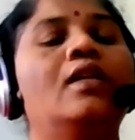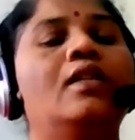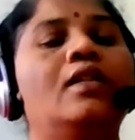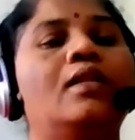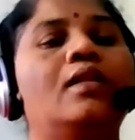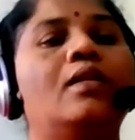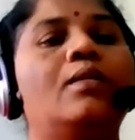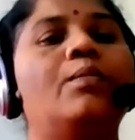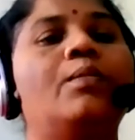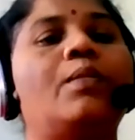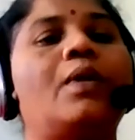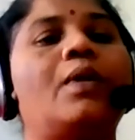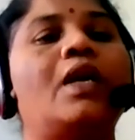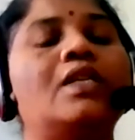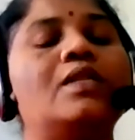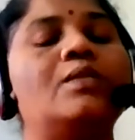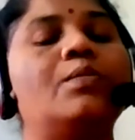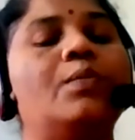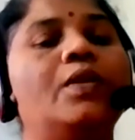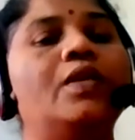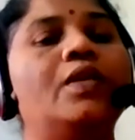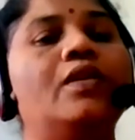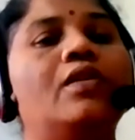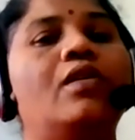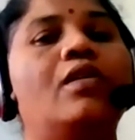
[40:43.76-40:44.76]
the mass
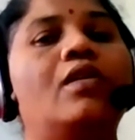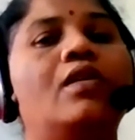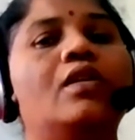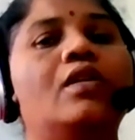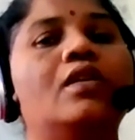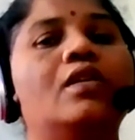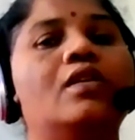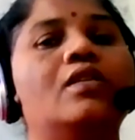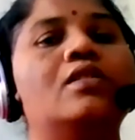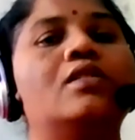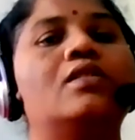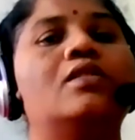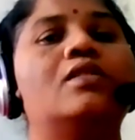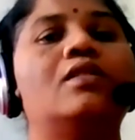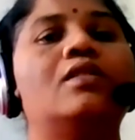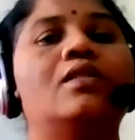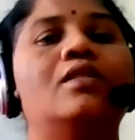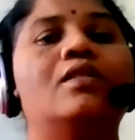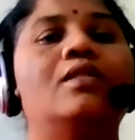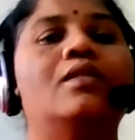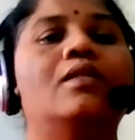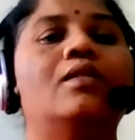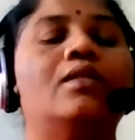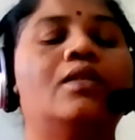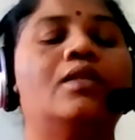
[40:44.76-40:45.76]
media audience,
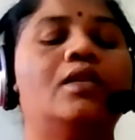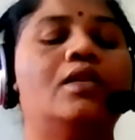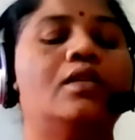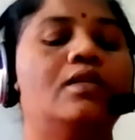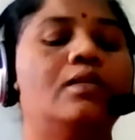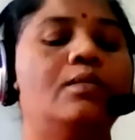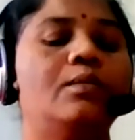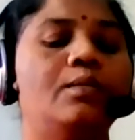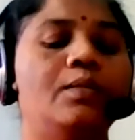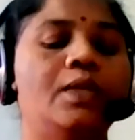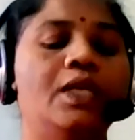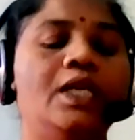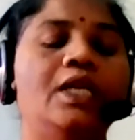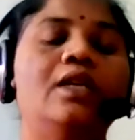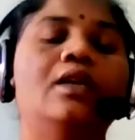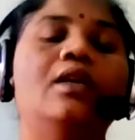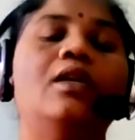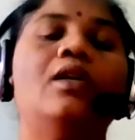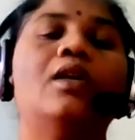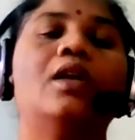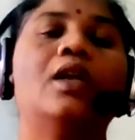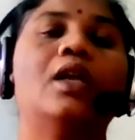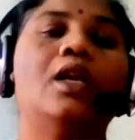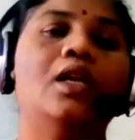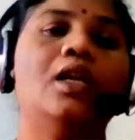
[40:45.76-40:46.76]
the media
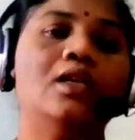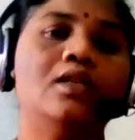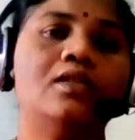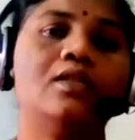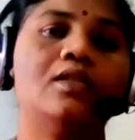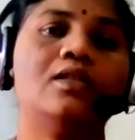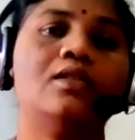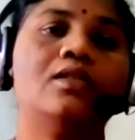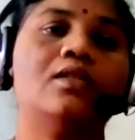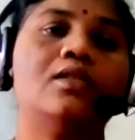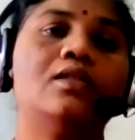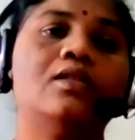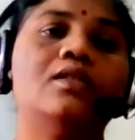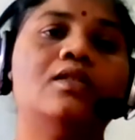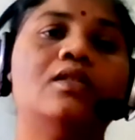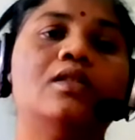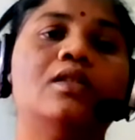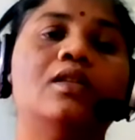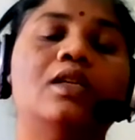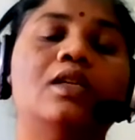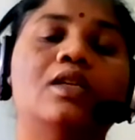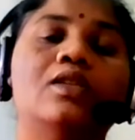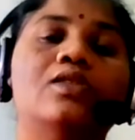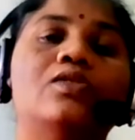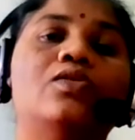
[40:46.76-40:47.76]
organizations
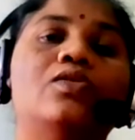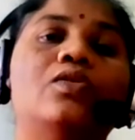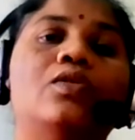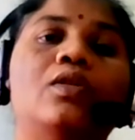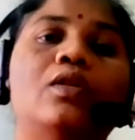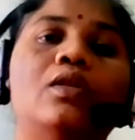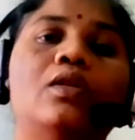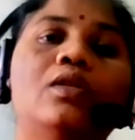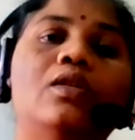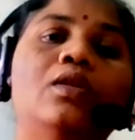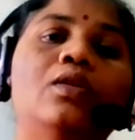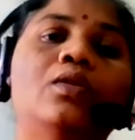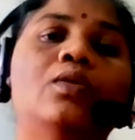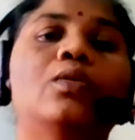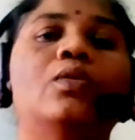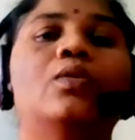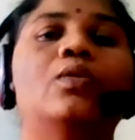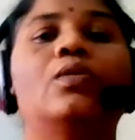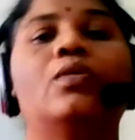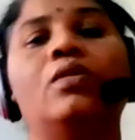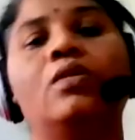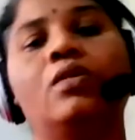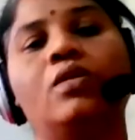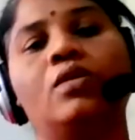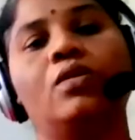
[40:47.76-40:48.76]
does not
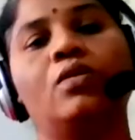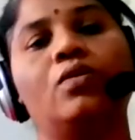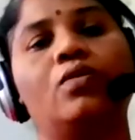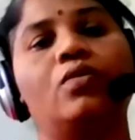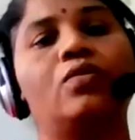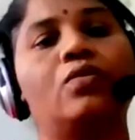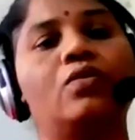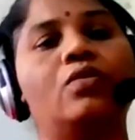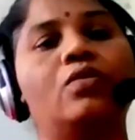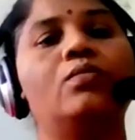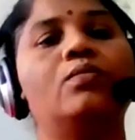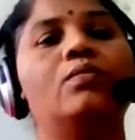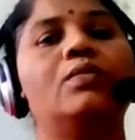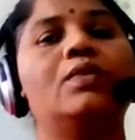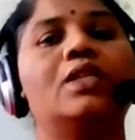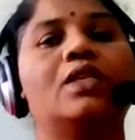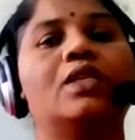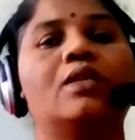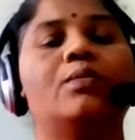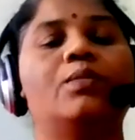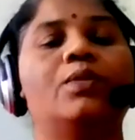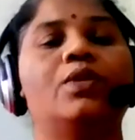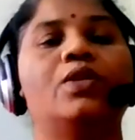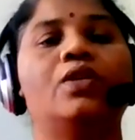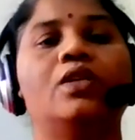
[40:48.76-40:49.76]
know whom the
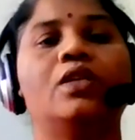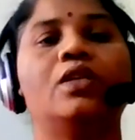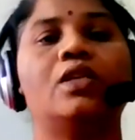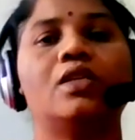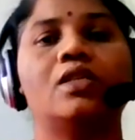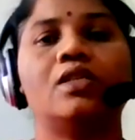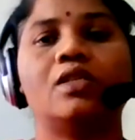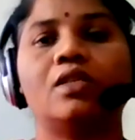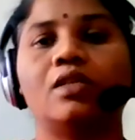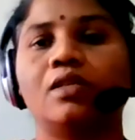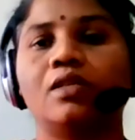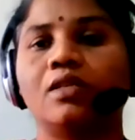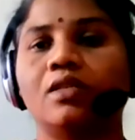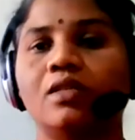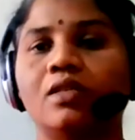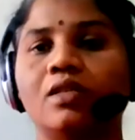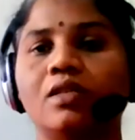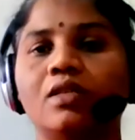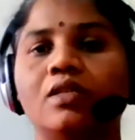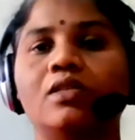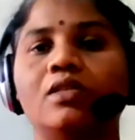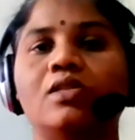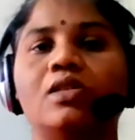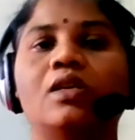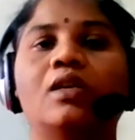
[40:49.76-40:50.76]
communication is
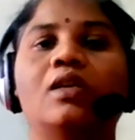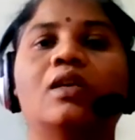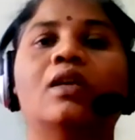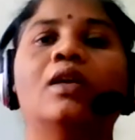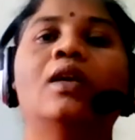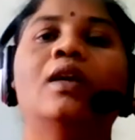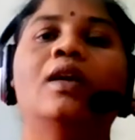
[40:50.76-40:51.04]
reaching,